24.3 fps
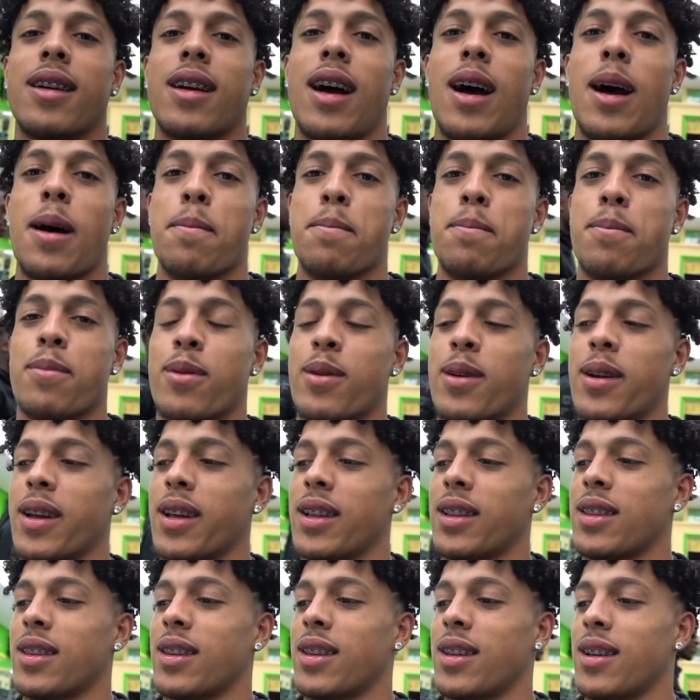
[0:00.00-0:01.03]
I
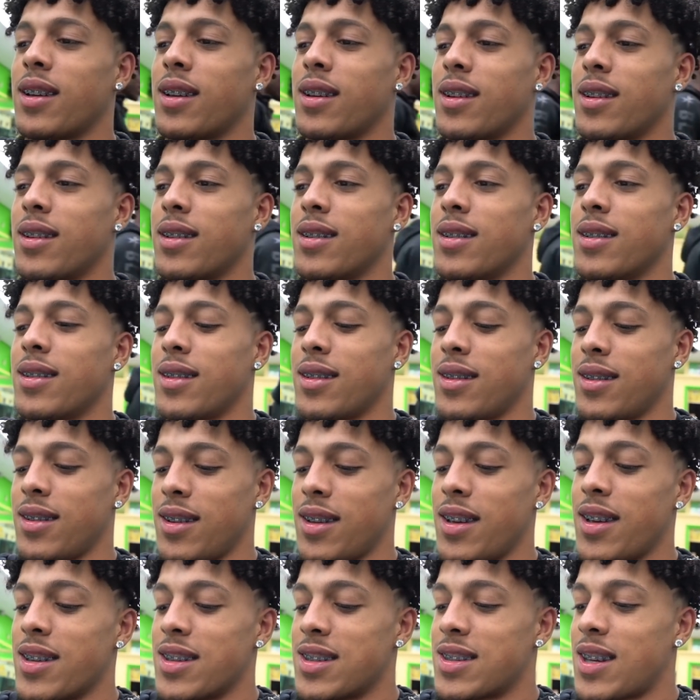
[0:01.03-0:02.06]
pranked.
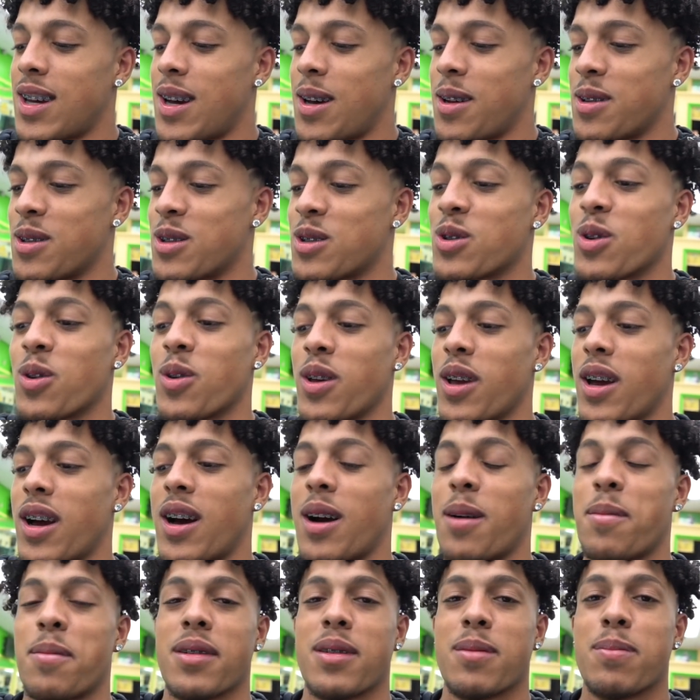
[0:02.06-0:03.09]
It's time to show you
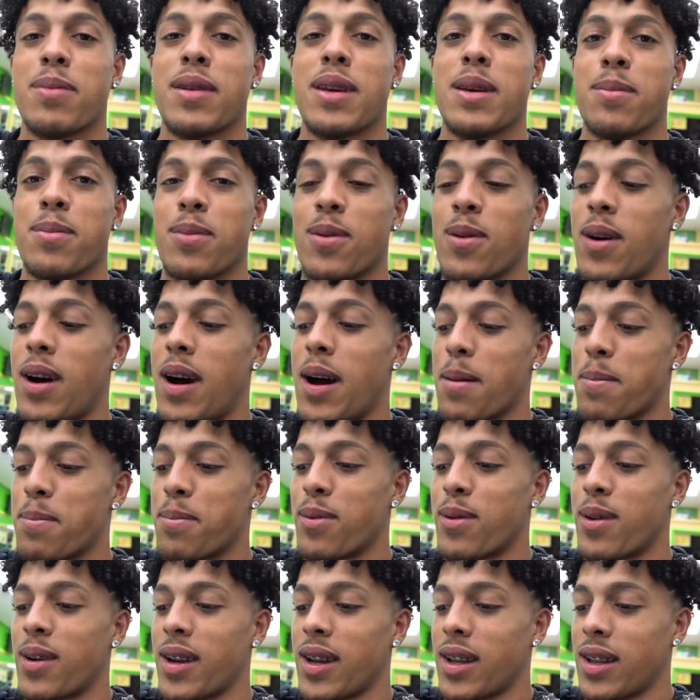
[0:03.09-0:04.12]
how much people I
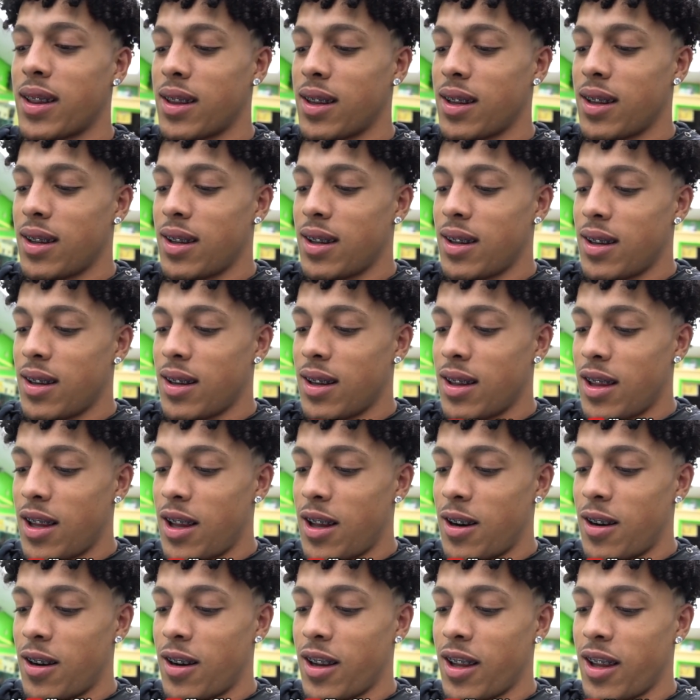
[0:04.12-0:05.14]
pranked.
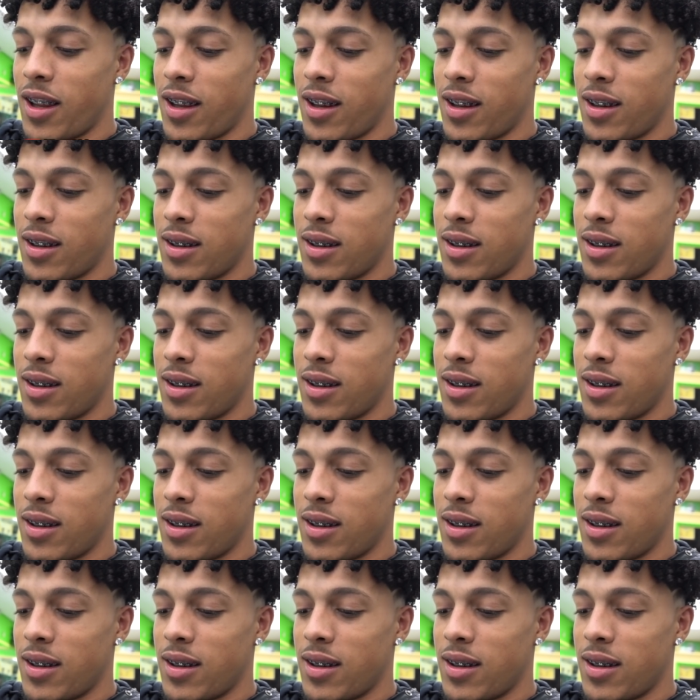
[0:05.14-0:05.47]
Literally.